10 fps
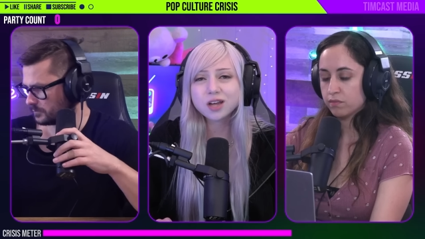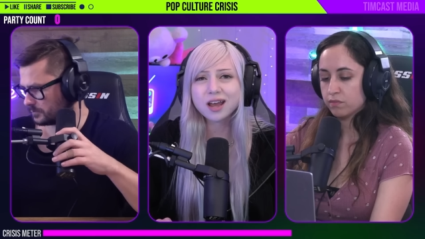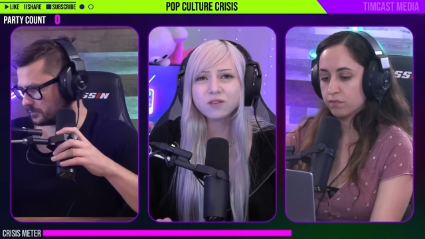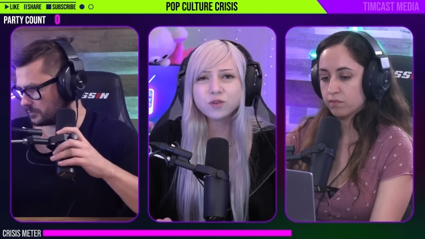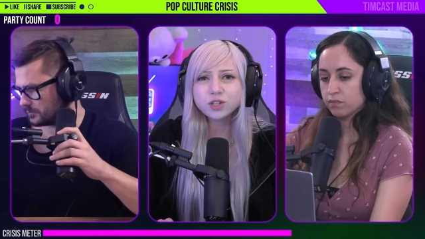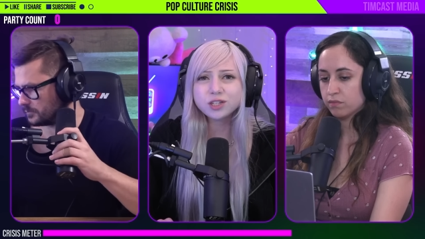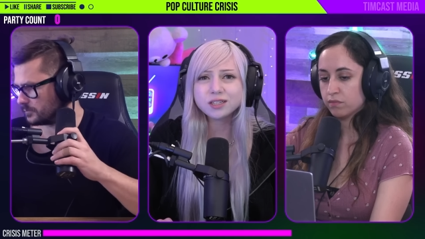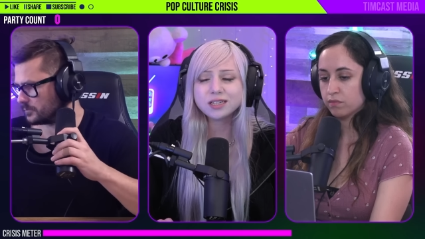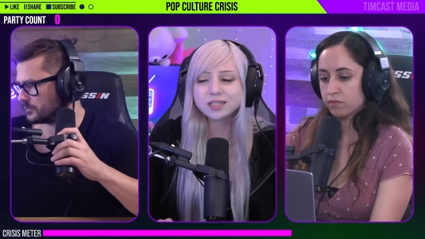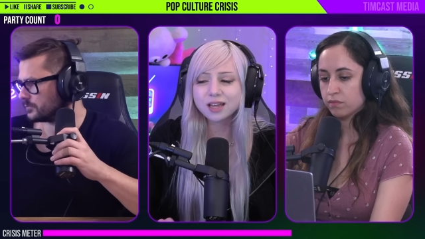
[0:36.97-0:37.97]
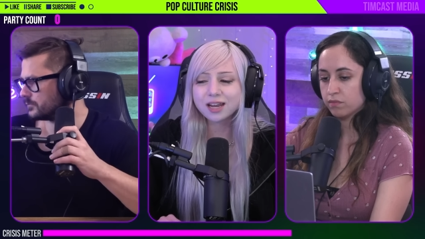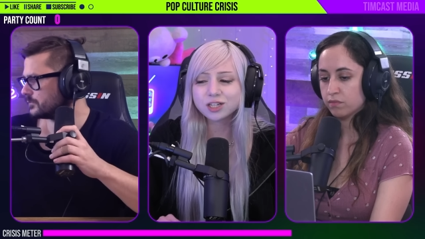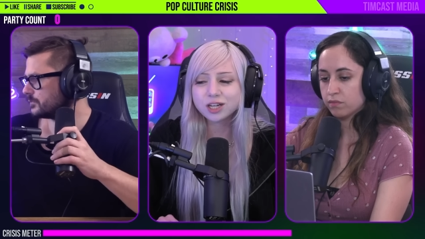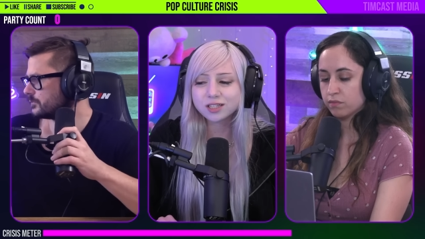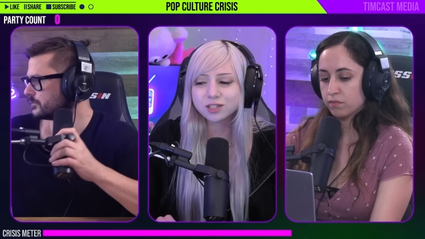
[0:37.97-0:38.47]
Speaker 1: I unfortunately didn't get a
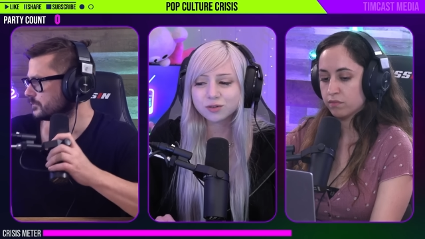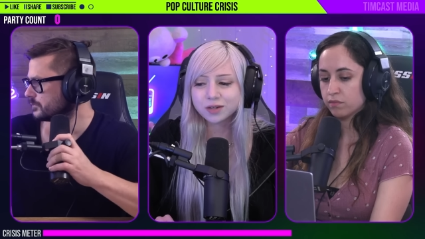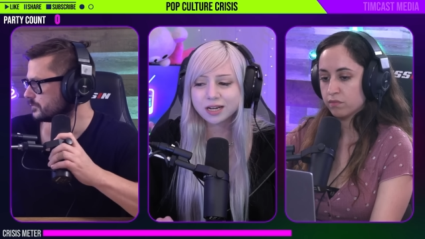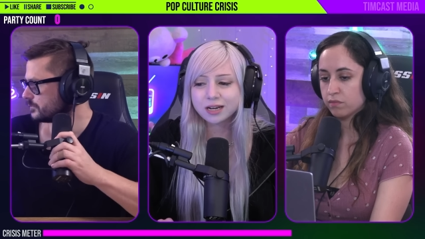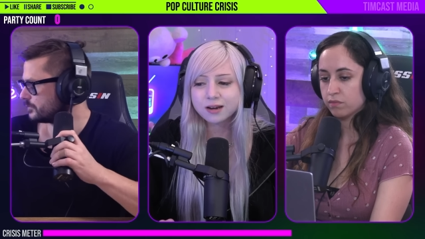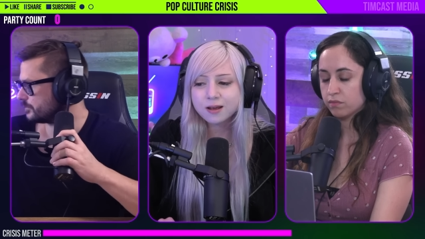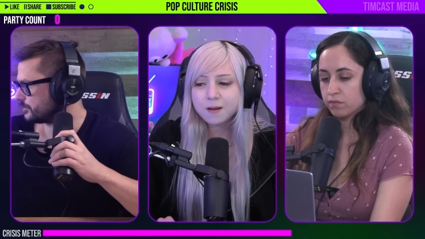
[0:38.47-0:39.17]
chance to read.